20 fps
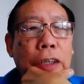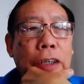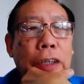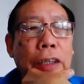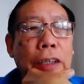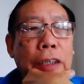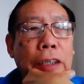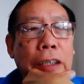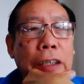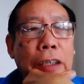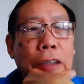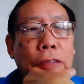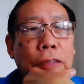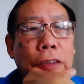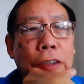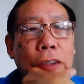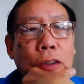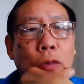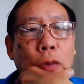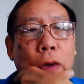sharing the
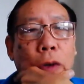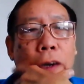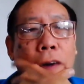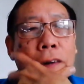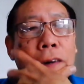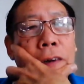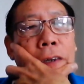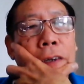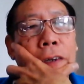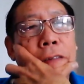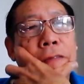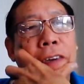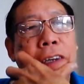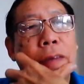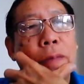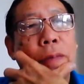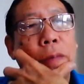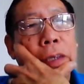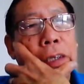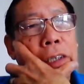gift is where all the
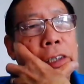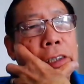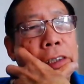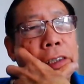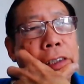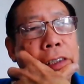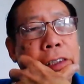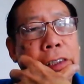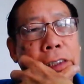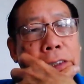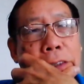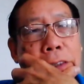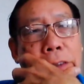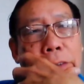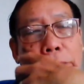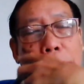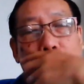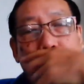fun begins.